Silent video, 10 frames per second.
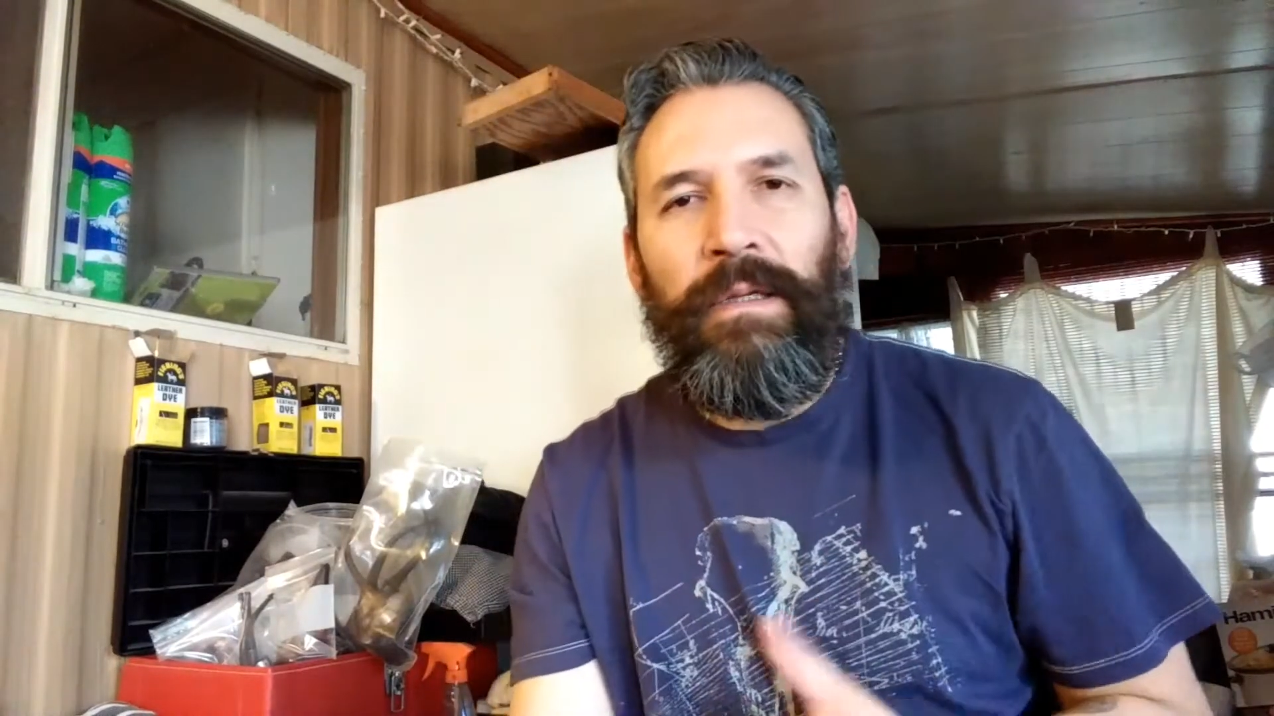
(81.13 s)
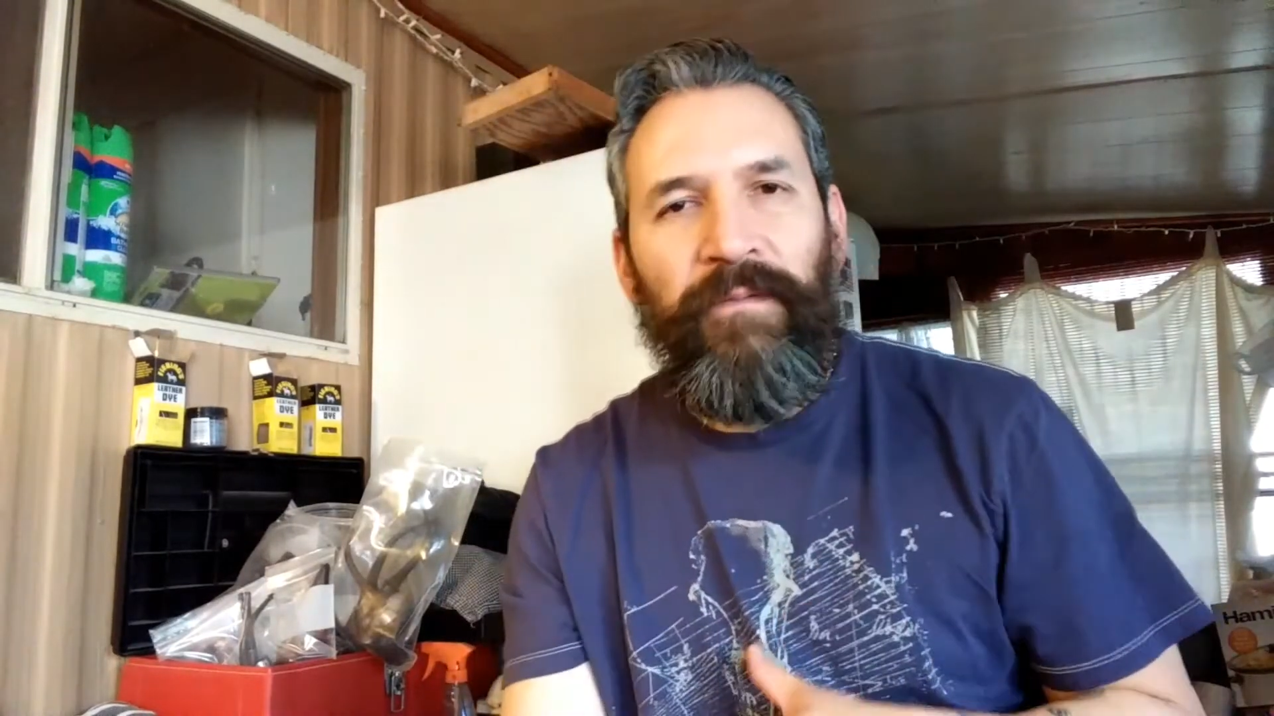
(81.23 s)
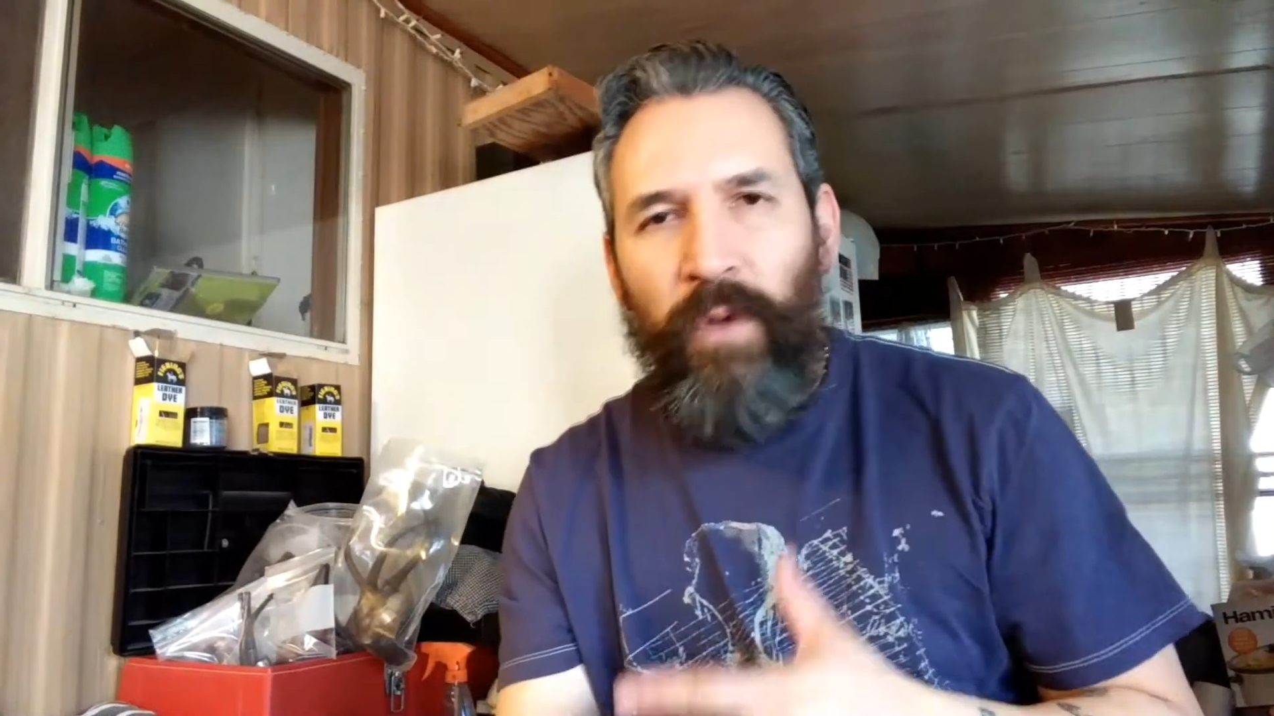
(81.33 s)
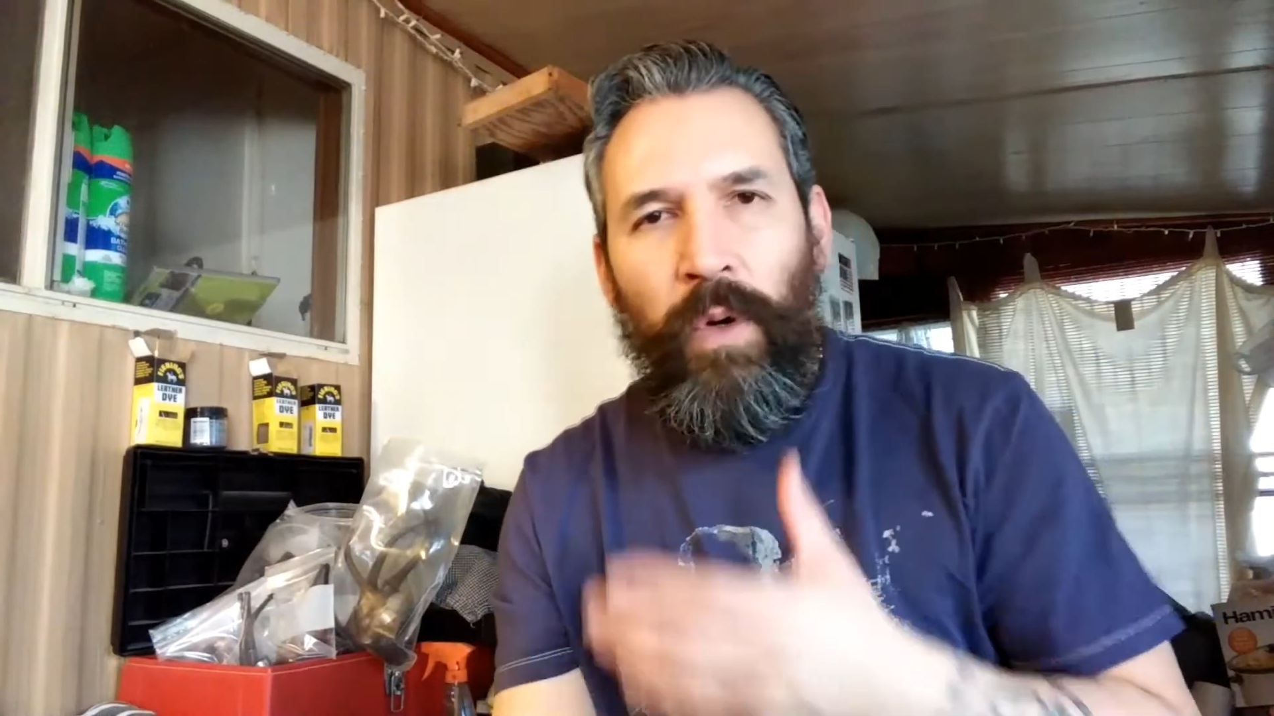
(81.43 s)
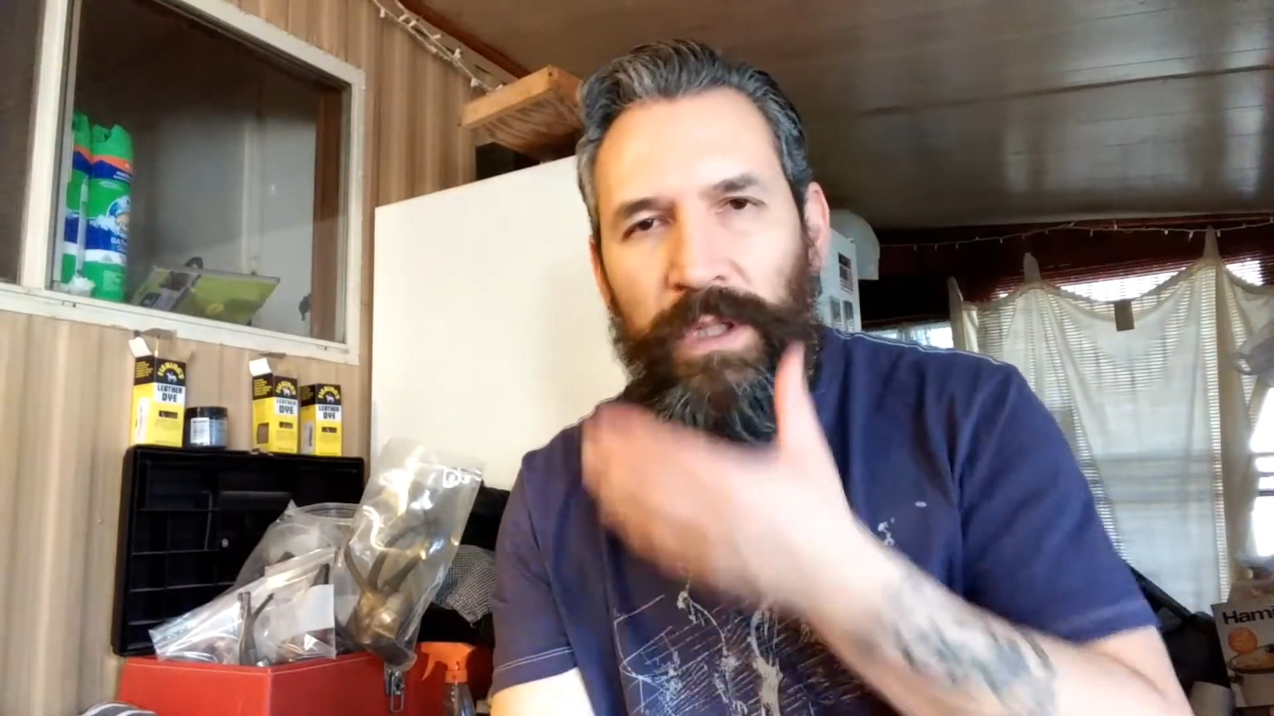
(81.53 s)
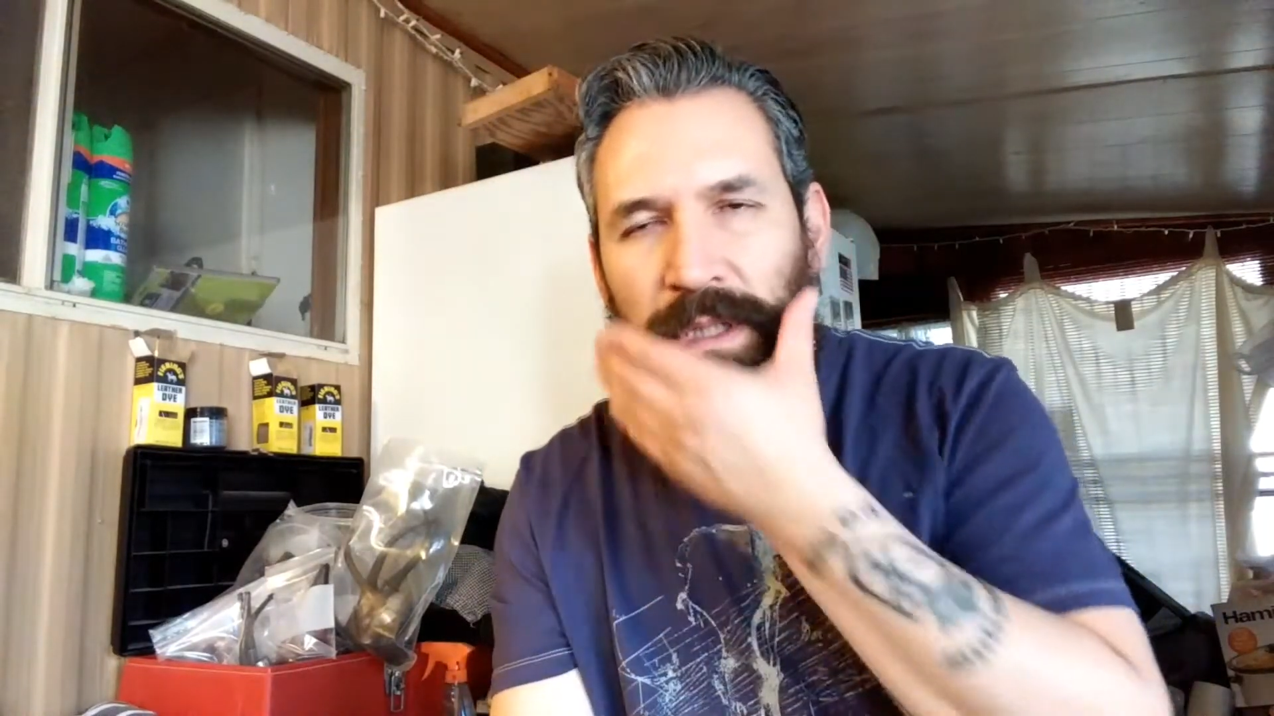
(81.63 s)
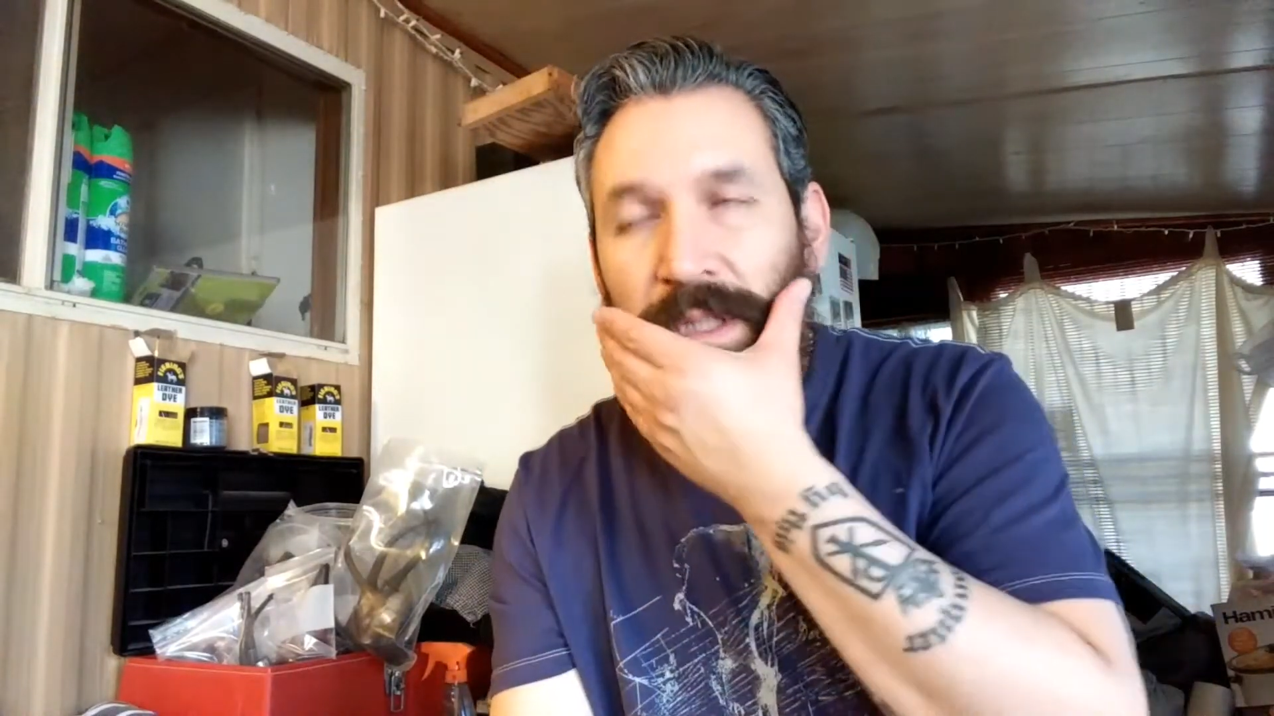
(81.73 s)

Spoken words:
of course,